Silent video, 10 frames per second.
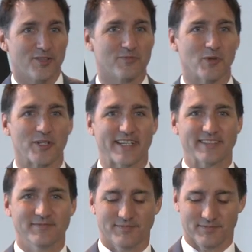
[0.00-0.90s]
Good
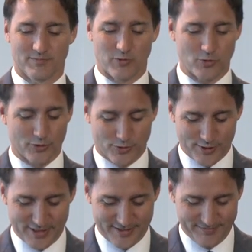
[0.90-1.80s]
morning.
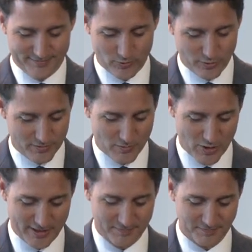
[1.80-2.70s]
Bonjour. Guten
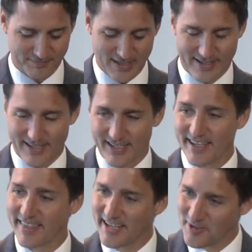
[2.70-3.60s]
Morgen. Uh,
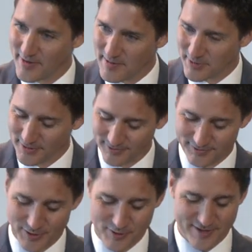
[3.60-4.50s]
thank you, Amber,
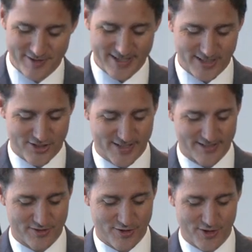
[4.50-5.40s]
for your
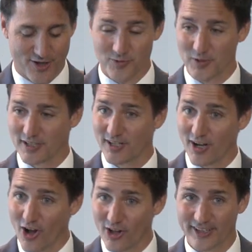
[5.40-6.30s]
introduction and your hard work uh,
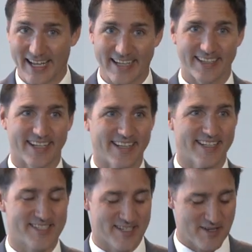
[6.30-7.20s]
all day in
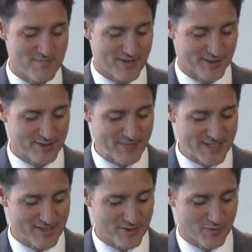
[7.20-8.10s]
this uh,
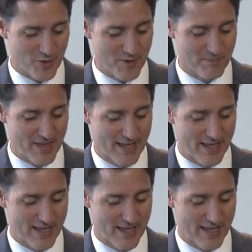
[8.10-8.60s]
business forum.